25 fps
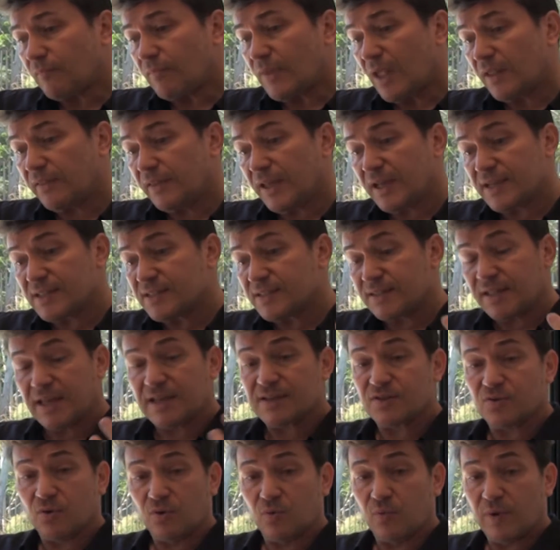
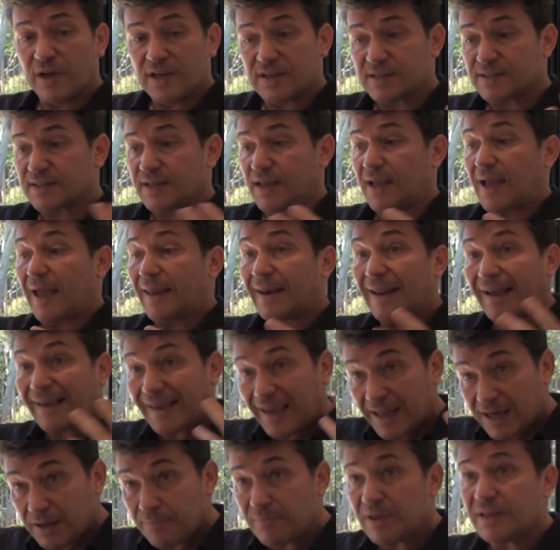There's always an
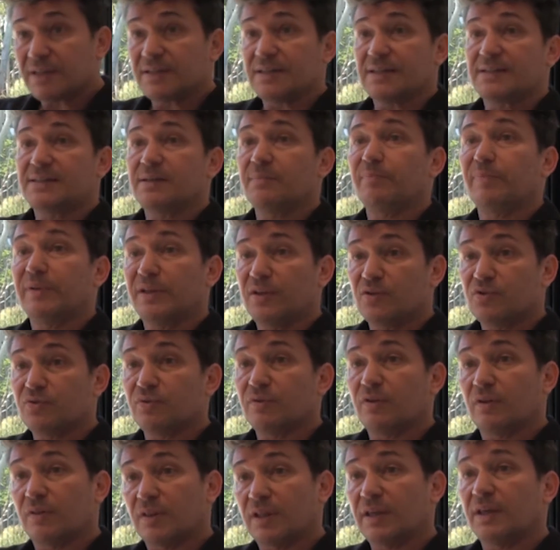academic discipline to
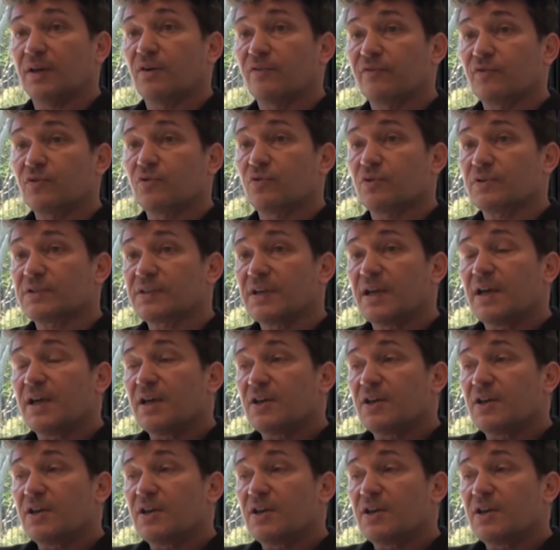the thing, of course.